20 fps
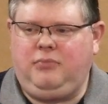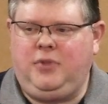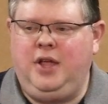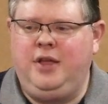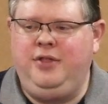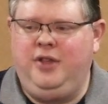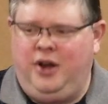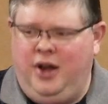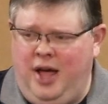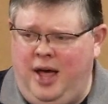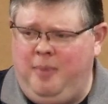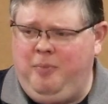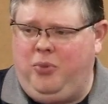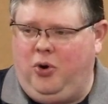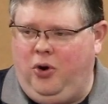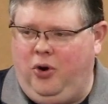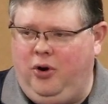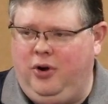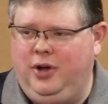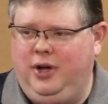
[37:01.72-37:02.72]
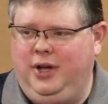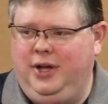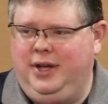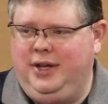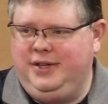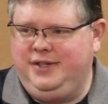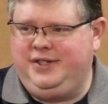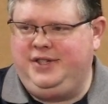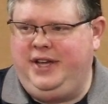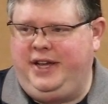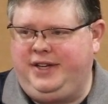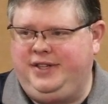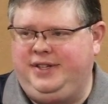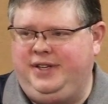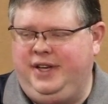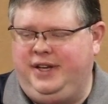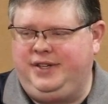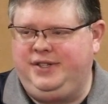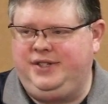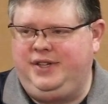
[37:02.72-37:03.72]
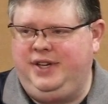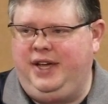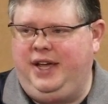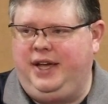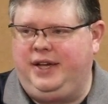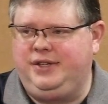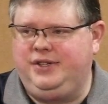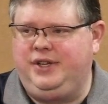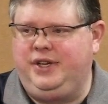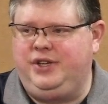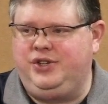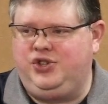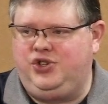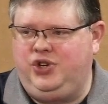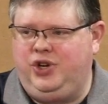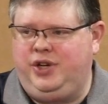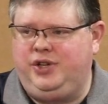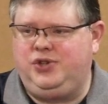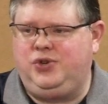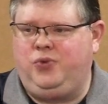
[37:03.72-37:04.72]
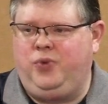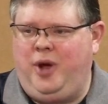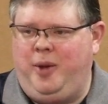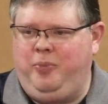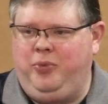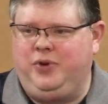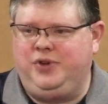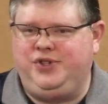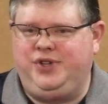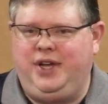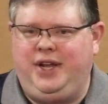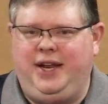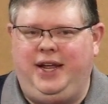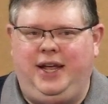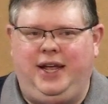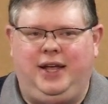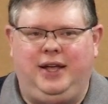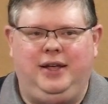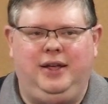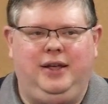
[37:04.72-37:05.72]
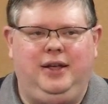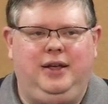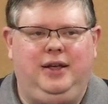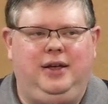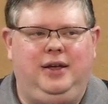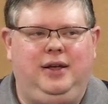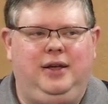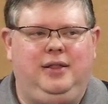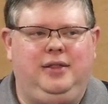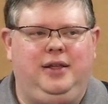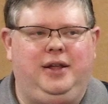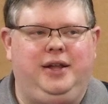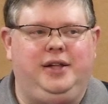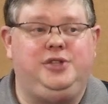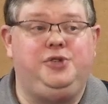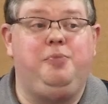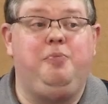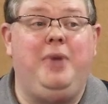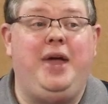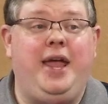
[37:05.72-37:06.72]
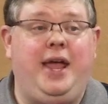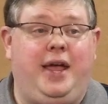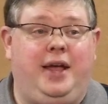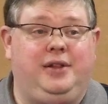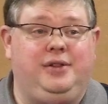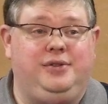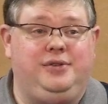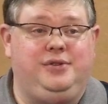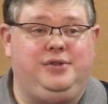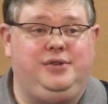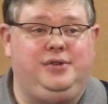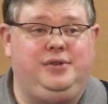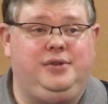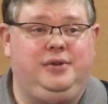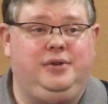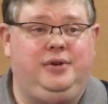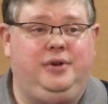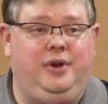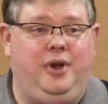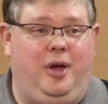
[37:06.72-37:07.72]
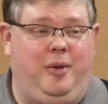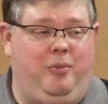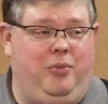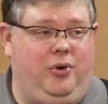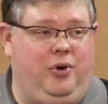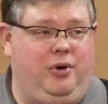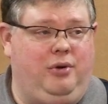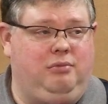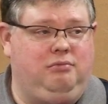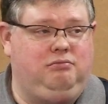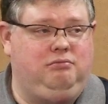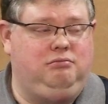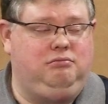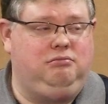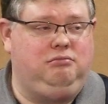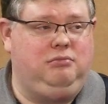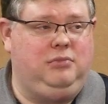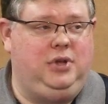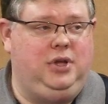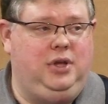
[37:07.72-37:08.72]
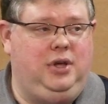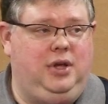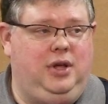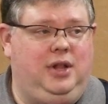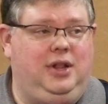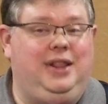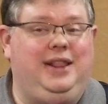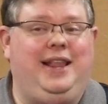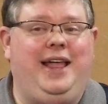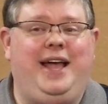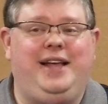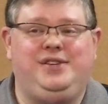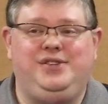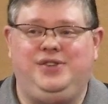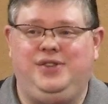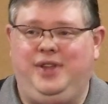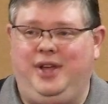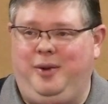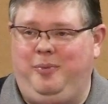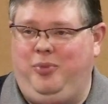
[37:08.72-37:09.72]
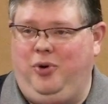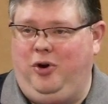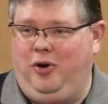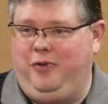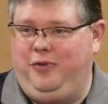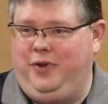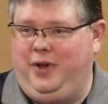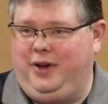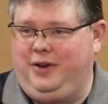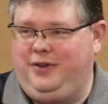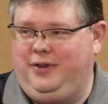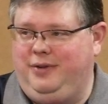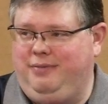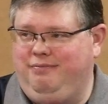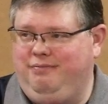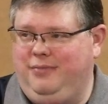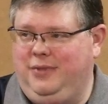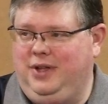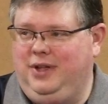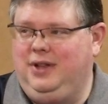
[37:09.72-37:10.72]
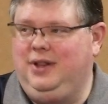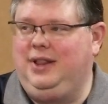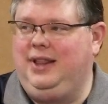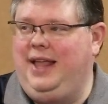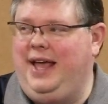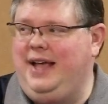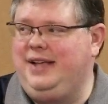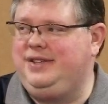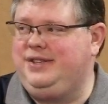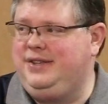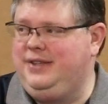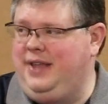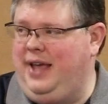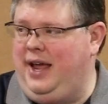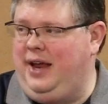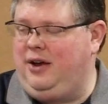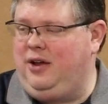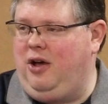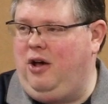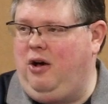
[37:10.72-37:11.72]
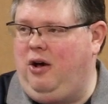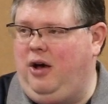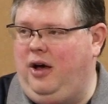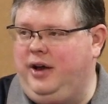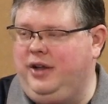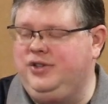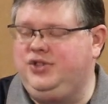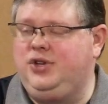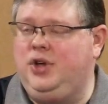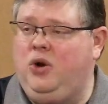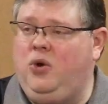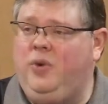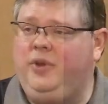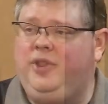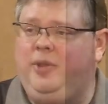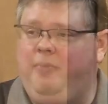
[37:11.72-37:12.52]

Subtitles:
The number 666 is just representing that it's man's number, less than perfect, less than God. And so what the